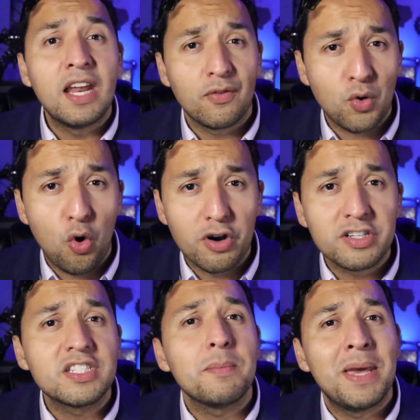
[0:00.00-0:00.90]
And of
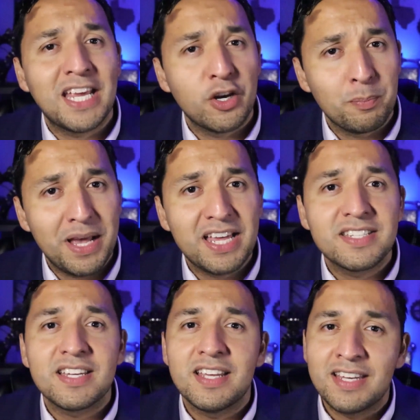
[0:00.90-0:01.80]
course, make it your
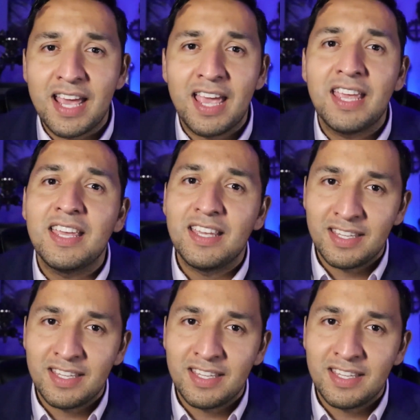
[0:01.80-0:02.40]
best day